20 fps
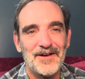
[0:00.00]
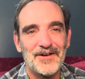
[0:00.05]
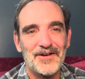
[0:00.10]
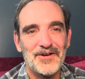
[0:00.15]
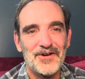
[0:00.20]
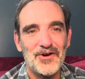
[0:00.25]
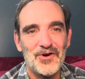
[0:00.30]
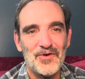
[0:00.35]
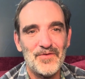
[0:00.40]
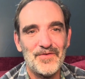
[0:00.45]

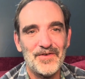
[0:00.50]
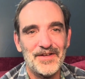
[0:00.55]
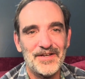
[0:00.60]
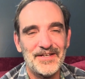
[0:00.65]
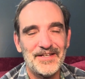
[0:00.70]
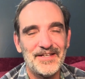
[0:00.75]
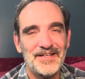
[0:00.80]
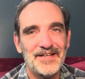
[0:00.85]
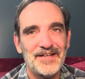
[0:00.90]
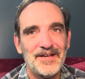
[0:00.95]
COVID.
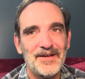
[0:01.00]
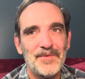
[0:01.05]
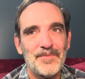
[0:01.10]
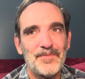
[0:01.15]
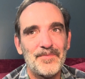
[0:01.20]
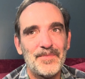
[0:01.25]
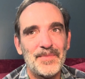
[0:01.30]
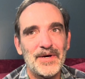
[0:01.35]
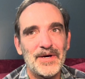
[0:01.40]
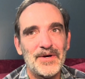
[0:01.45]

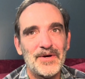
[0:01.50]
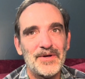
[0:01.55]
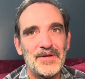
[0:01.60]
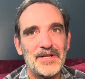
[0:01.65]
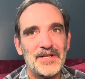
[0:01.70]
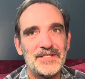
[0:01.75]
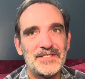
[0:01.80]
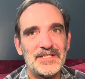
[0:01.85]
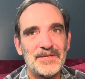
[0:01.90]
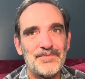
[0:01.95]
But
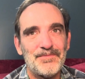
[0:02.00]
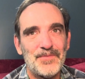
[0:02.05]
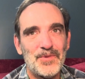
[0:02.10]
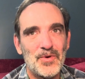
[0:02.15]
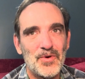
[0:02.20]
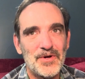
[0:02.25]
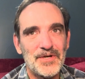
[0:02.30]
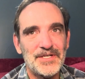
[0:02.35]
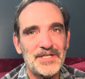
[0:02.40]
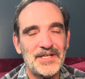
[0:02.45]
it's
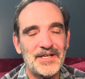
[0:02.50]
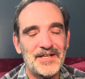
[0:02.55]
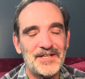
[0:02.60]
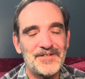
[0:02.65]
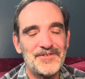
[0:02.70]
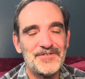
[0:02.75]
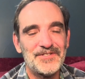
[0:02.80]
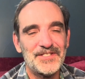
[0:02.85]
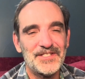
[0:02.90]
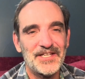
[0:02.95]
important to
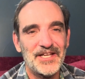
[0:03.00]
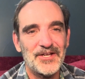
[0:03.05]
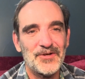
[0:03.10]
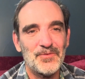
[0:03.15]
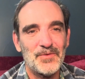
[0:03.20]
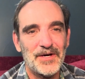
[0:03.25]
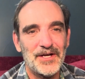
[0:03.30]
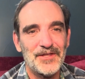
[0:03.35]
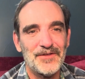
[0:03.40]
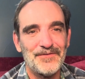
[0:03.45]
understand
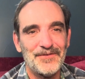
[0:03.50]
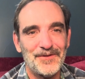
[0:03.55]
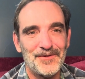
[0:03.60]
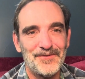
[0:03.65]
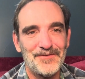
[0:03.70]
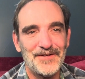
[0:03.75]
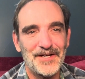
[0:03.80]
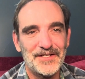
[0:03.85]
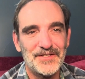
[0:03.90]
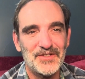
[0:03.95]
why the flu
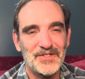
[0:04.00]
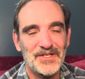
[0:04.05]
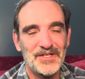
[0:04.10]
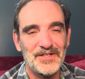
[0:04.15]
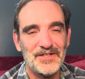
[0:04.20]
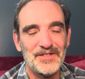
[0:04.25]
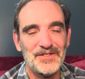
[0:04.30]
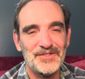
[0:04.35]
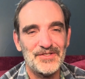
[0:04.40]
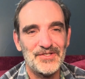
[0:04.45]

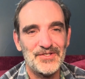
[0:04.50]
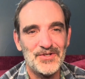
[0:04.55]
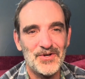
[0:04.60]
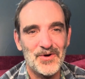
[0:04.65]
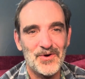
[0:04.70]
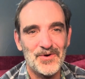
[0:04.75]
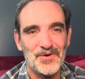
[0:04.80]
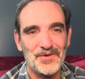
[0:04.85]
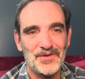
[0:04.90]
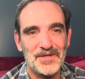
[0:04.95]
vaccine is
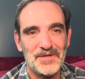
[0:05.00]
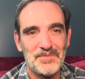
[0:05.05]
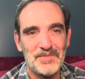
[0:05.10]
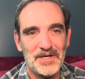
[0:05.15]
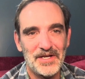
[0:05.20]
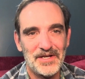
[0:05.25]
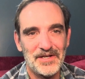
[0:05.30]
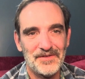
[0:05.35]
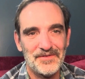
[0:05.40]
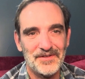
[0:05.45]
totally
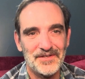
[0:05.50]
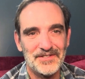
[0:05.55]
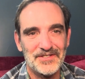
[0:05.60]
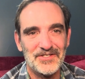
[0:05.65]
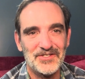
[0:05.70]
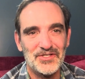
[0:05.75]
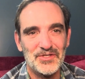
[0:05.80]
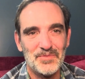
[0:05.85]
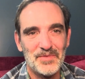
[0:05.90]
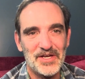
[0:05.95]
meaningless,
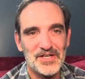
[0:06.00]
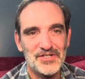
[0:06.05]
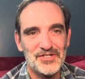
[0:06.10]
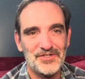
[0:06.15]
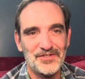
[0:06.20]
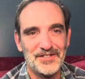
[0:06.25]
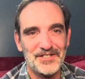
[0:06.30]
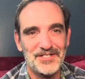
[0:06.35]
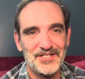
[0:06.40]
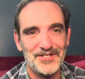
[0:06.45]

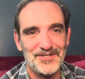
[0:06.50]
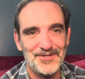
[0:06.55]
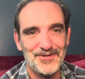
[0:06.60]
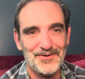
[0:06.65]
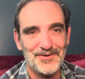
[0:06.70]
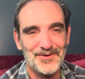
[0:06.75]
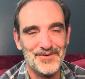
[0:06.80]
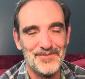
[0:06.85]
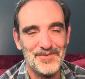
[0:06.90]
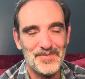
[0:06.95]
especially to
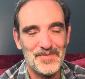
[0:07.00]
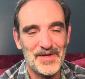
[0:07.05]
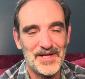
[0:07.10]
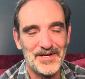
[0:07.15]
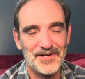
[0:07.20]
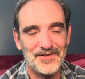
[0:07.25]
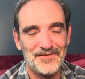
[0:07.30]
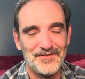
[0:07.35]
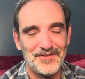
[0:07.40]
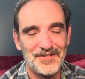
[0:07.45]
do it
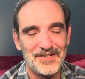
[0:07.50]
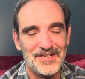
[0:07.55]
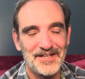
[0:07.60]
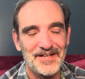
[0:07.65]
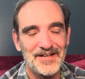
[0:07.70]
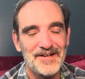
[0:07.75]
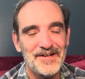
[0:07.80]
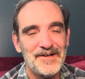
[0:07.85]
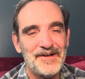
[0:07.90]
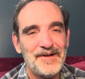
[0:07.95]
repetitively.
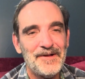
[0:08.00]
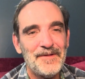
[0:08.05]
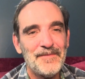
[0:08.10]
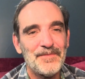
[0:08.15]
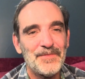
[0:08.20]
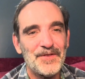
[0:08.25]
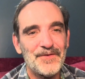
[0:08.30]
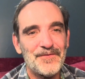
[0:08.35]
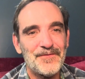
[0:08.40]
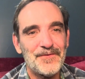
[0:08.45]

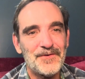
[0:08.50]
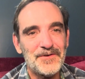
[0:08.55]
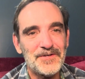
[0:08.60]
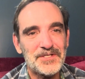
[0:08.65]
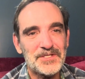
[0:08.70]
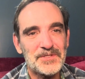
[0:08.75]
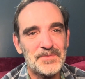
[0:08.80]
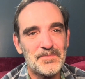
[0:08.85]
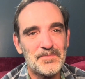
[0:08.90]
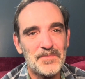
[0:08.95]
The
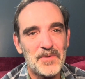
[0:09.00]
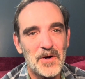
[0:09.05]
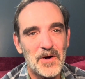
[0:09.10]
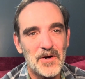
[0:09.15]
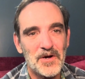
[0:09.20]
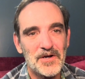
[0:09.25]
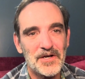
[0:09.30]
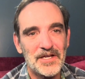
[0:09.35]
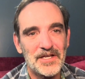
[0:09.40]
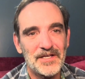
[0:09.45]
first
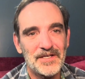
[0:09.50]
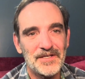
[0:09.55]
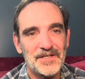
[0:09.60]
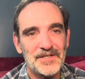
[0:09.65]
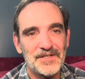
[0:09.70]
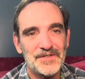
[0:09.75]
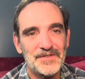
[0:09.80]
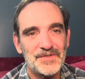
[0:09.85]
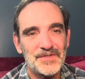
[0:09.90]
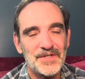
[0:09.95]
part
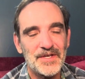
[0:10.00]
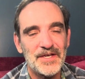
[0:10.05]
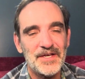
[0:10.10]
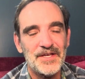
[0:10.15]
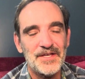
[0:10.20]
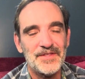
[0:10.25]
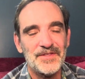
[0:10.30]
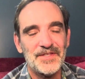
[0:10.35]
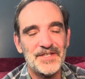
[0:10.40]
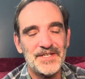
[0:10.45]
is
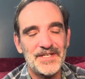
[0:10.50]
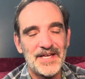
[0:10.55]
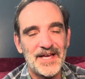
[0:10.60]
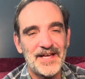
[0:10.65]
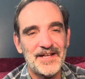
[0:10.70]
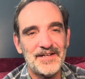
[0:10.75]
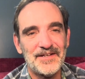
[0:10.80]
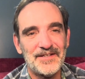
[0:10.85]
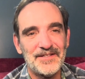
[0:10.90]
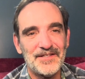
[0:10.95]
the
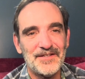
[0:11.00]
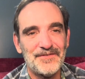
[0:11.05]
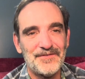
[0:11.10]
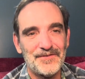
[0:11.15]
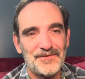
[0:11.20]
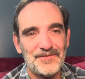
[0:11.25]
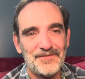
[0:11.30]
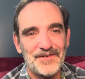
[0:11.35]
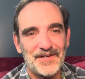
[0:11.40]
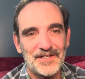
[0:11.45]
data on the
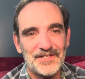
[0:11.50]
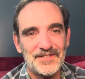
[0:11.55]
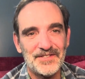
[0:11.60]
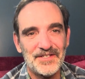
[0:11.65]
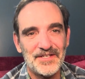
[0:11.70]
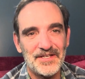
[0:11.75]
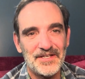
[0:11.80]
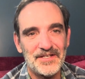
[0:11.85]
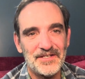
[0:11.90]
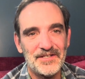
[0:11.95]
flu
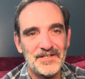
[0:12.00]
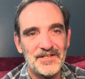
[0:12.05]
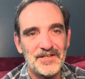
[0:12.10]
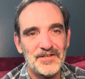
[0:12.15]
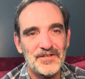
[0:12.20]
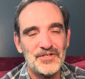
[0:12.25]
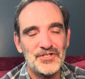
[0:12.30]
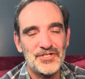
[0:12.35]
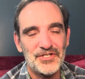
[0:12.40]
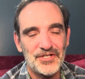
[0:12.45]
vaccine
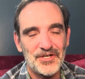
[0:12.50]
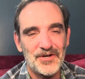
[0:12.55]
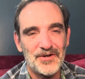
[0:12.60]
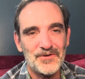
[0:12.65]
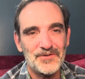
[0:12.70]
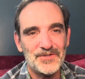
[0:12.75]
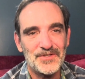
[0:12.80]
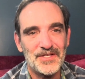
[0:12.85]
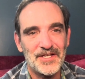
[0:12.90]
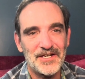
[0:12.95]

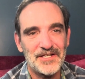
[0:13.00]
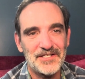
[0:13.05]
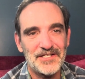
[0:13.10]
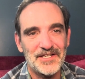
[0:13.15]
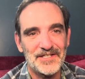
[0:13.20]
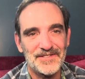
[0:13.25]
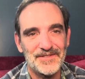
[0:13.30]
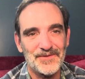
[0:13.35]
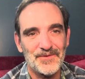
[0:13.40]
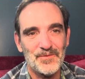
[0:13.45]
shows that it
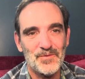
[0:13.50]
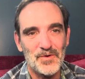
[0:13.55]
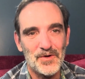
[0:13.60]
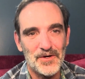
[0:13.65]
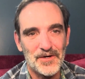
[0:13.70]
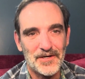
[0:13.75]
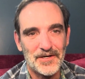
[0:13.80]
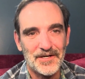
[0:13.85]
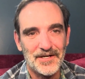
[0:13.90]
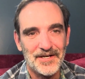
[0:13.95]
doesn't
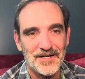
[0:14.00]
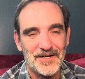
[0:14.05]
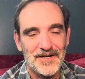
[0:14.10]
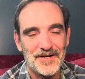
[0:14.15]
work